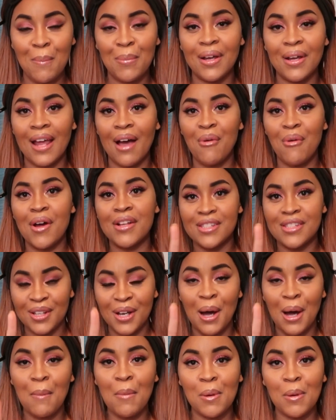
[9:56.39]
But I wanted to
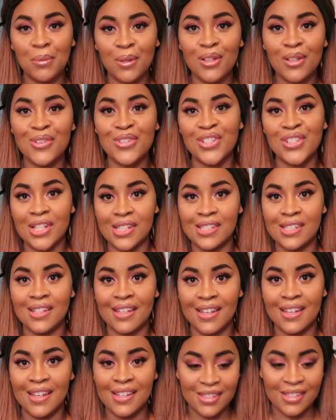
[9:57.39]
come up close just
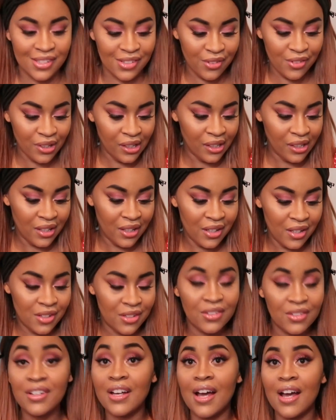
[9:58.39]
in case
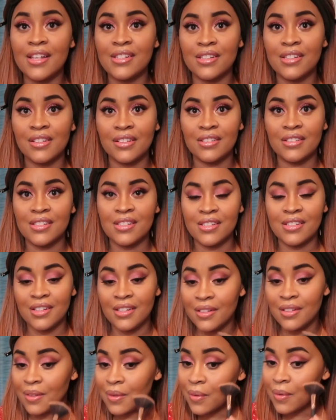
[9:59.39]
you guys couldn't see.